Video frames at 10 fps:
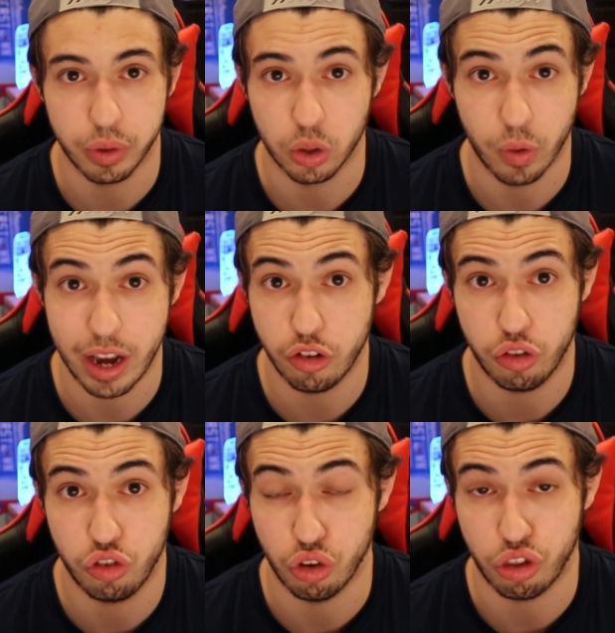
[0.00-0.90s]
where the
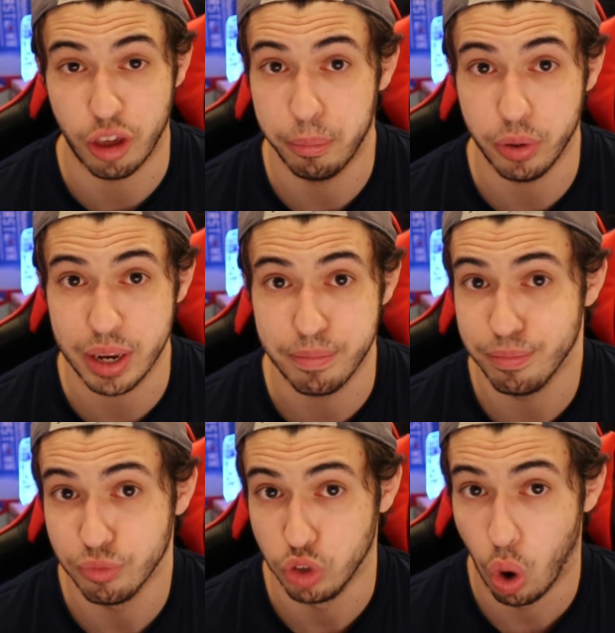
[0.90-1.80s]
Rangers just simply
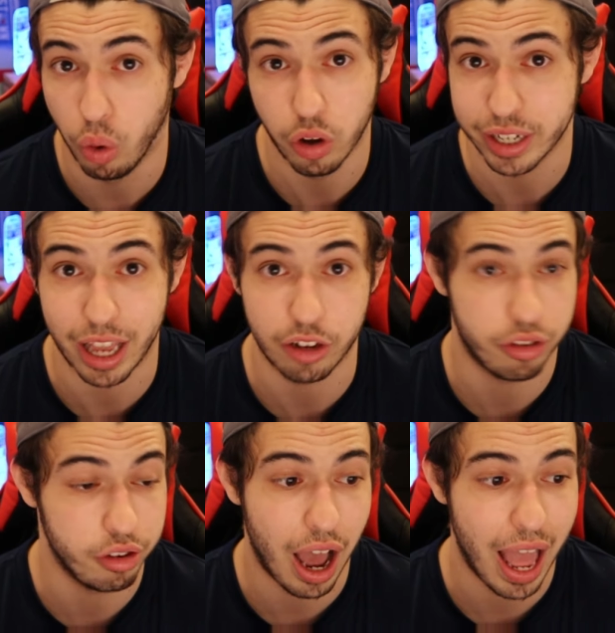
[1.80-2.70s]
don't. Like, that's
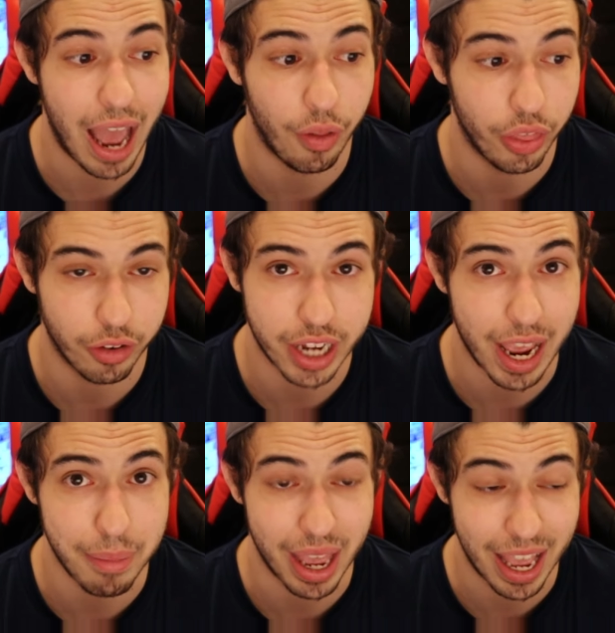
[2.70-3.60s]
just not how their
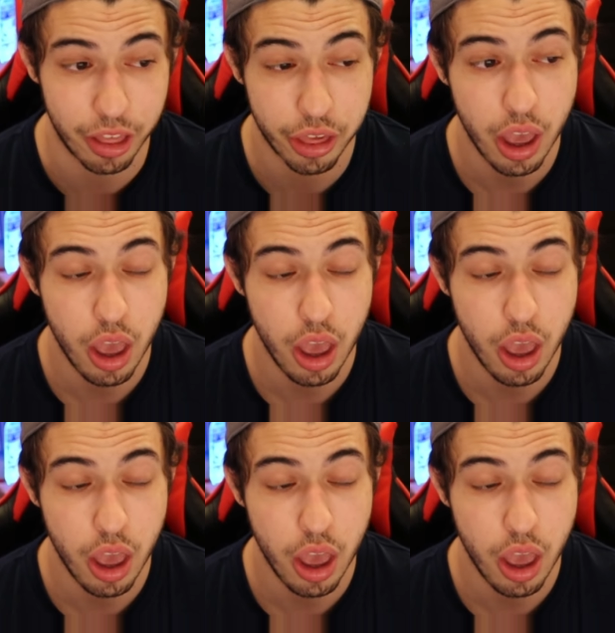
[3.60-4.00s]
game is.